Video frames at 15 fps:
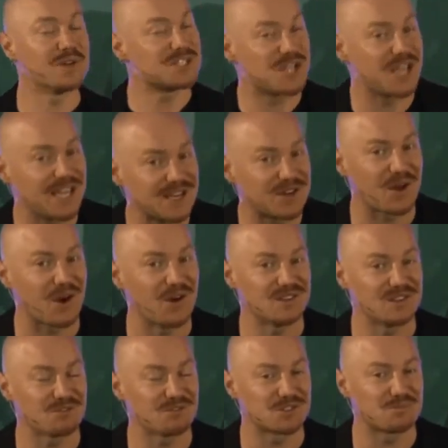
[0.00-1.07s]
To which he could
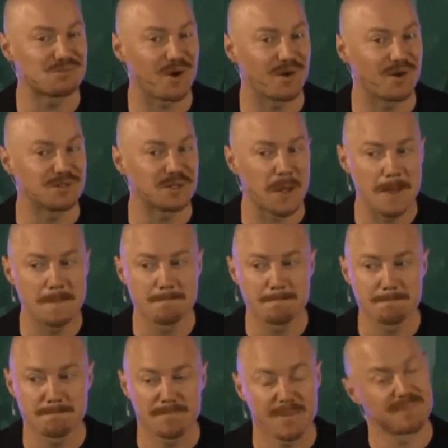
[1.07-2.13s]
only respond,
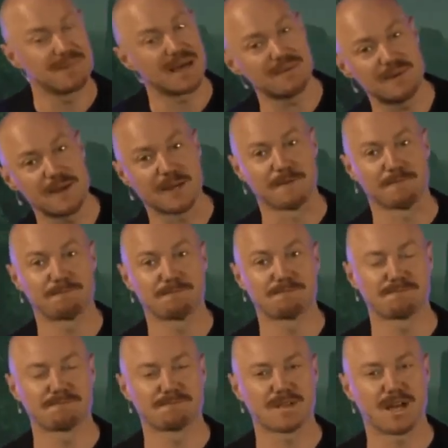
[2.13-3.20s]
Maybe.
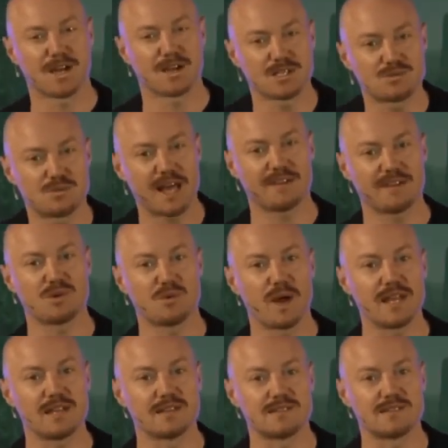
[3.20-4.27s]
I guess we'll have to